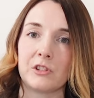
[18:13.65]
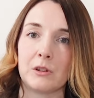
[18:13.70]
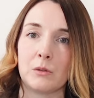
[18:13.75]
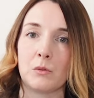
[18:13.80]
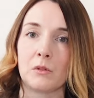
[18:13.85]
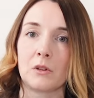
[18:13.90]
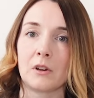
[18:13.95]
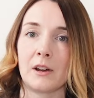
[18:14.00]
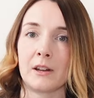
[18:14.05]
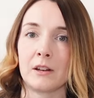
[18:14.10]
It
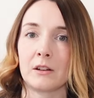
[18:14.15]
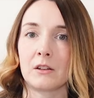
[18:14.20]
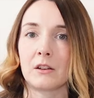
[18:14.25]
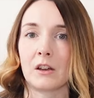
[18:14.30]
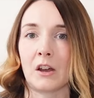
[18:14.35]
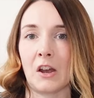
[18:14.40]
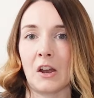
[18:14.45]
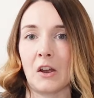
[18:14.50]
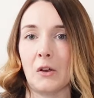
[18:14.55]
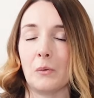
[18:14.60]
will kind of
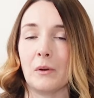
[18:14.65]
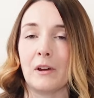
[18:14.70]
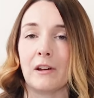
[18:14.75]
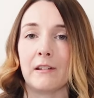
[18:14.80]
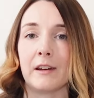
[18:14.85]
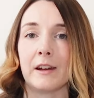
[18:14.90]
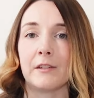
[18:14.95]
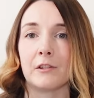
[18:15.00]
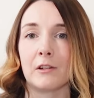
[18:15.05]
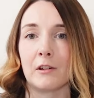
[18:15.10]
go
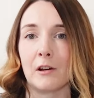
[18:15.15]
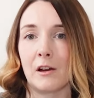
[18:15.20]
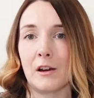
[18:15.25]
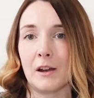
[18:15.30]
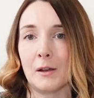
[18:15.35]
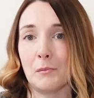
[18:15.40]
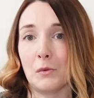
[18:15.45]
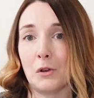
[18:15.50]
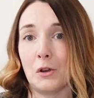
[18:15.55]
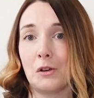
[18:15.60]
wherever
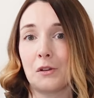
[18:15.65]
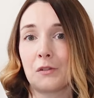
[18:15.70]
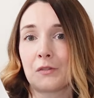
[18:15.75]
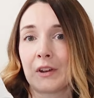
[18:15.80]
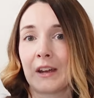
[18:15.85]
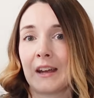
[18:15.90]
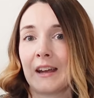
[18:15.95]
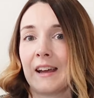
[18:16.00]
I move,